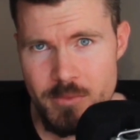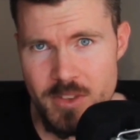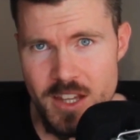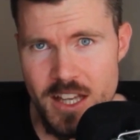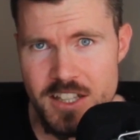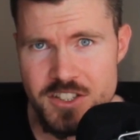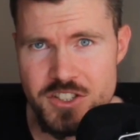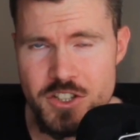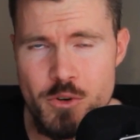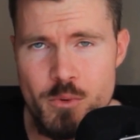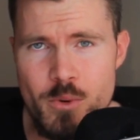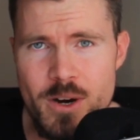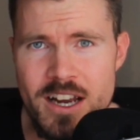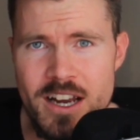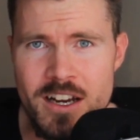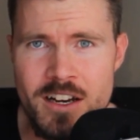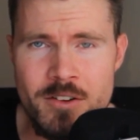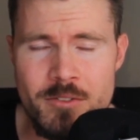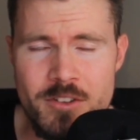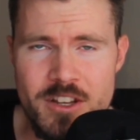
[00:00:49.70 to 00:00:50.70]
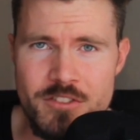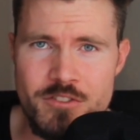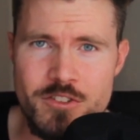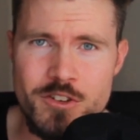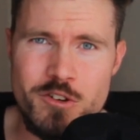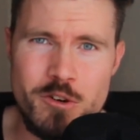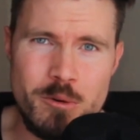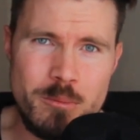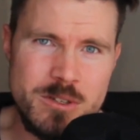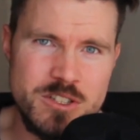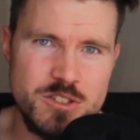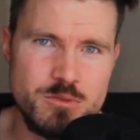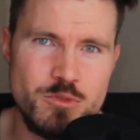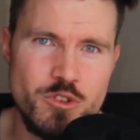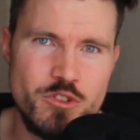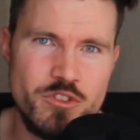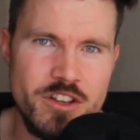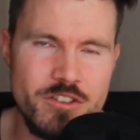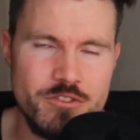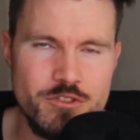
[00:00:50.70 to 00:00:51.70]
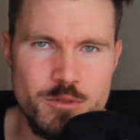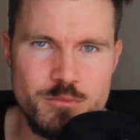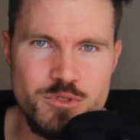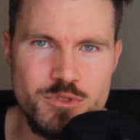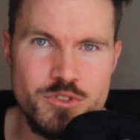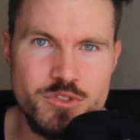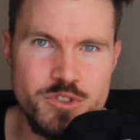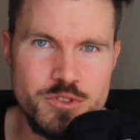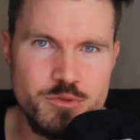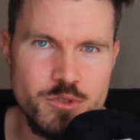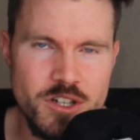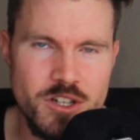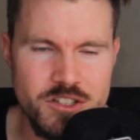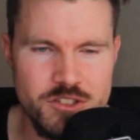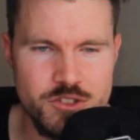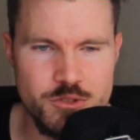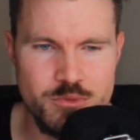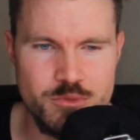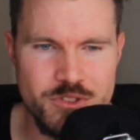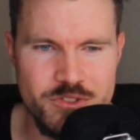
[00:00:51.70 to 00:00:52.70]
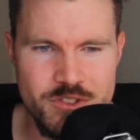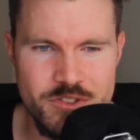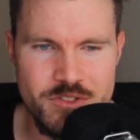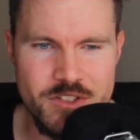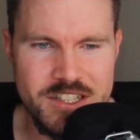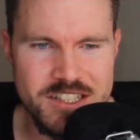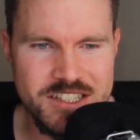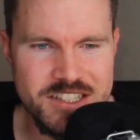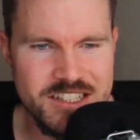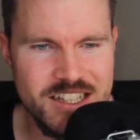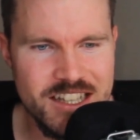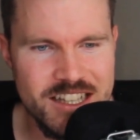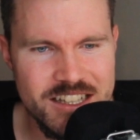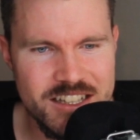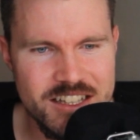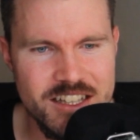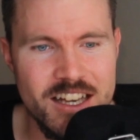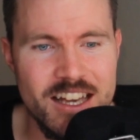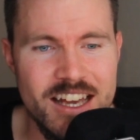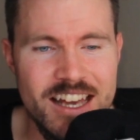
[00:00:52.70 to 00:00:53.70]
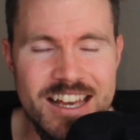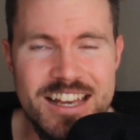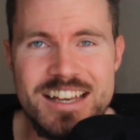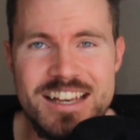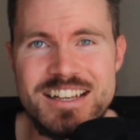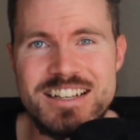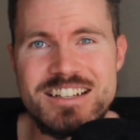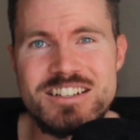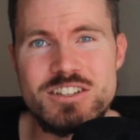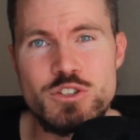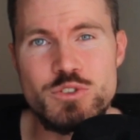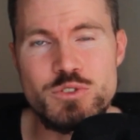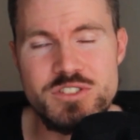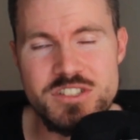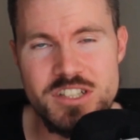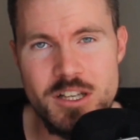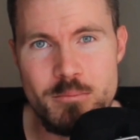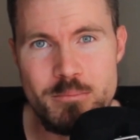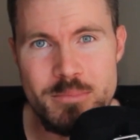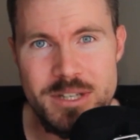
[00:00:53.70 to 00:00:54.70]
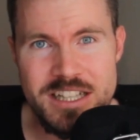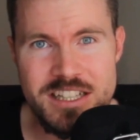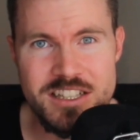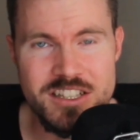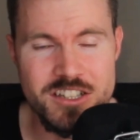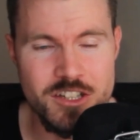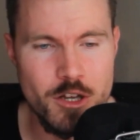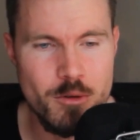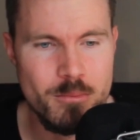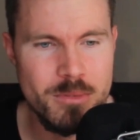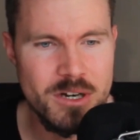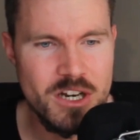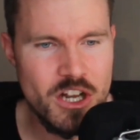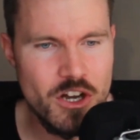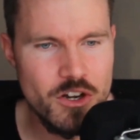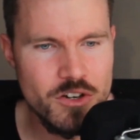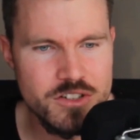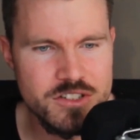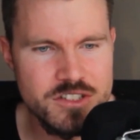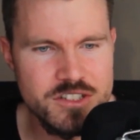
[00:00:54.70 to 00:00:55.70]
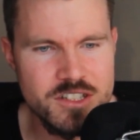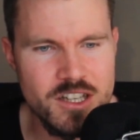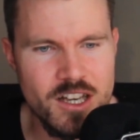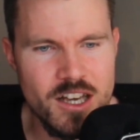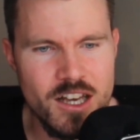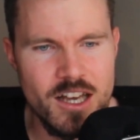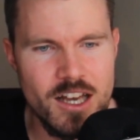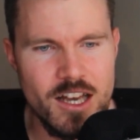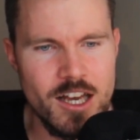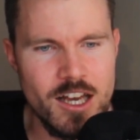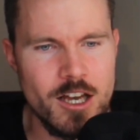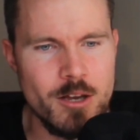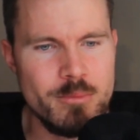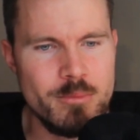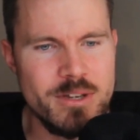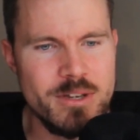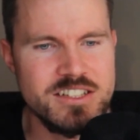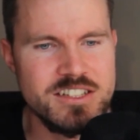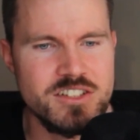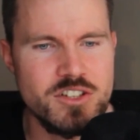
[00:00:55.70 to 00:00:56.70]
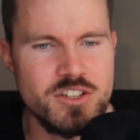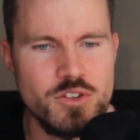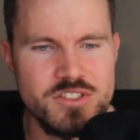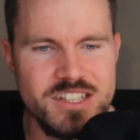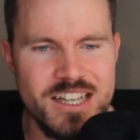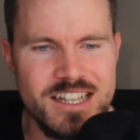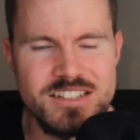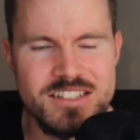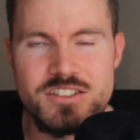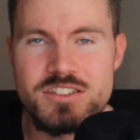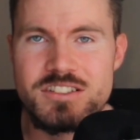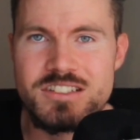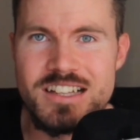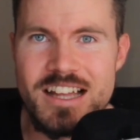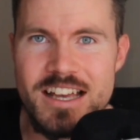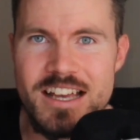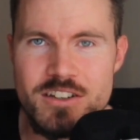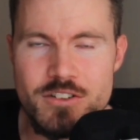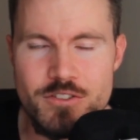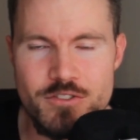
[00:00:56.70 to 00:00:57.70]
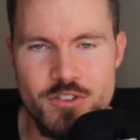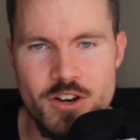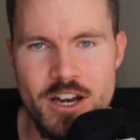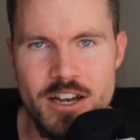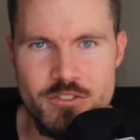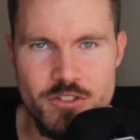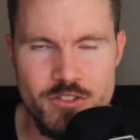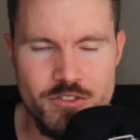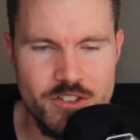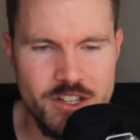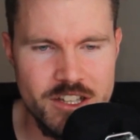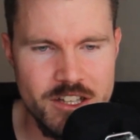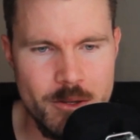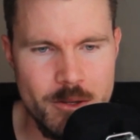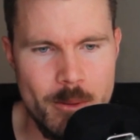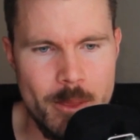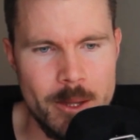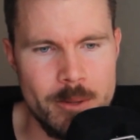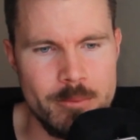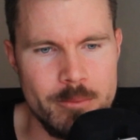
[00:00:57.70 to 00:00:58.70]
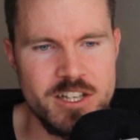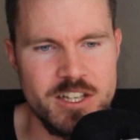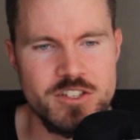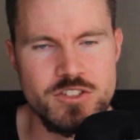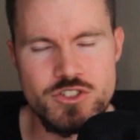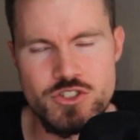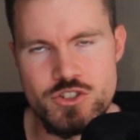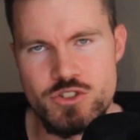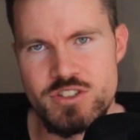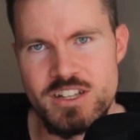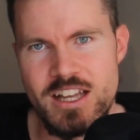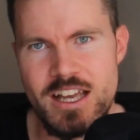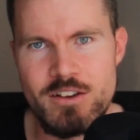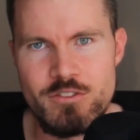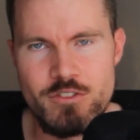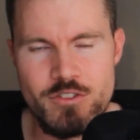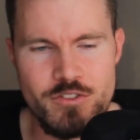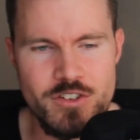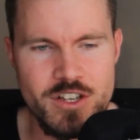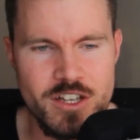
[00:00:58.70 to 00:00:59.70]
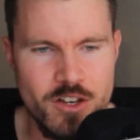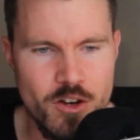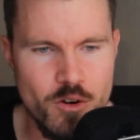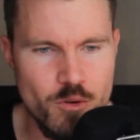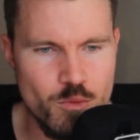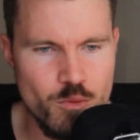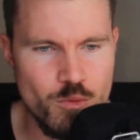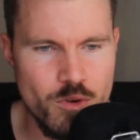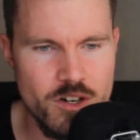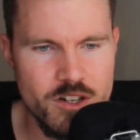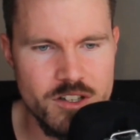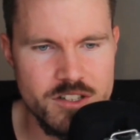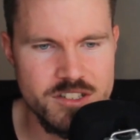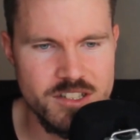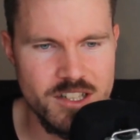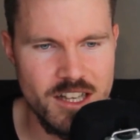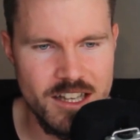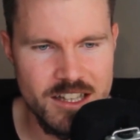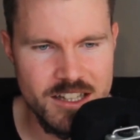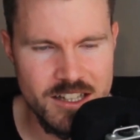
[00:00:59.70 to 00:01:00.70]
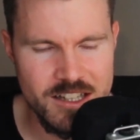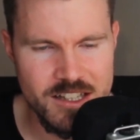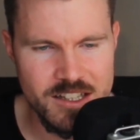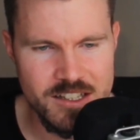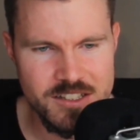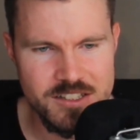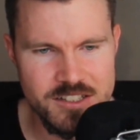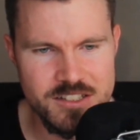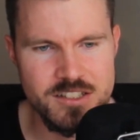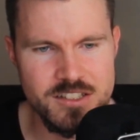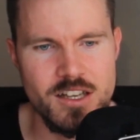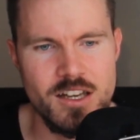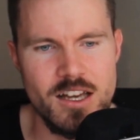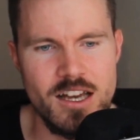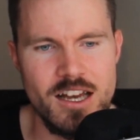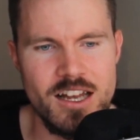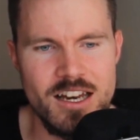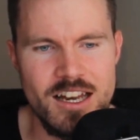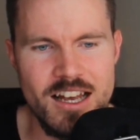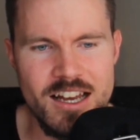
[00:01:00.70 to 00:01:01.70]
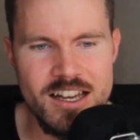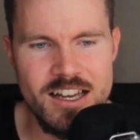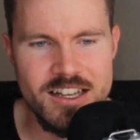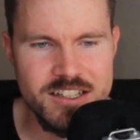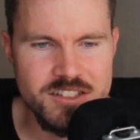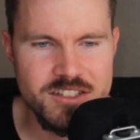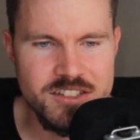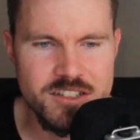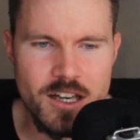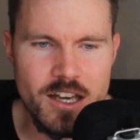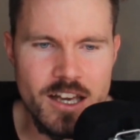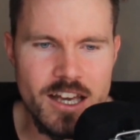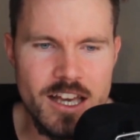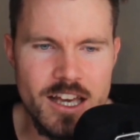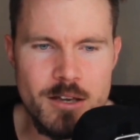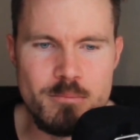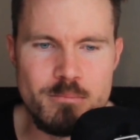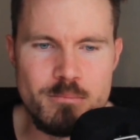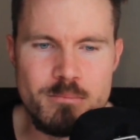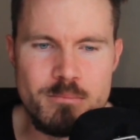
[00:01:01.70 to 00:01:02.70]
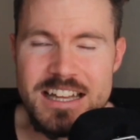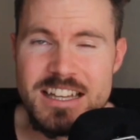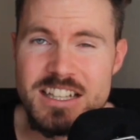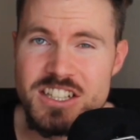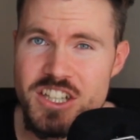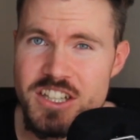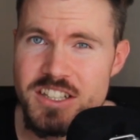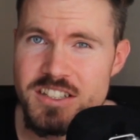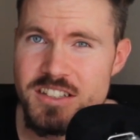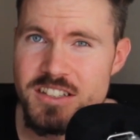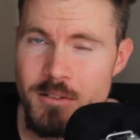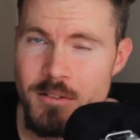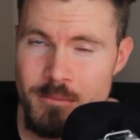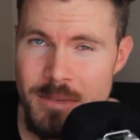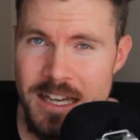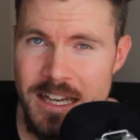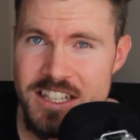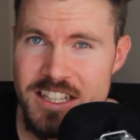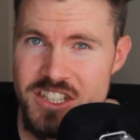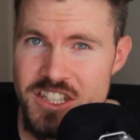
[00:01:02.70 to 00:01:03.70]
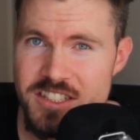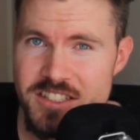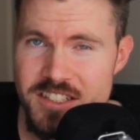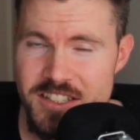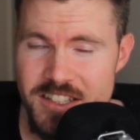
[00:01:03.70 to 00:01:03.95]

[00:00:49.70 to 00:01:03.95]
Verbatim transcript: As you're aware, Ethereum is moving from proof of work to proof of stake. It includes beacon blocks. It's a consensus layer for everything, making sure that everything works and is aligned. It manages the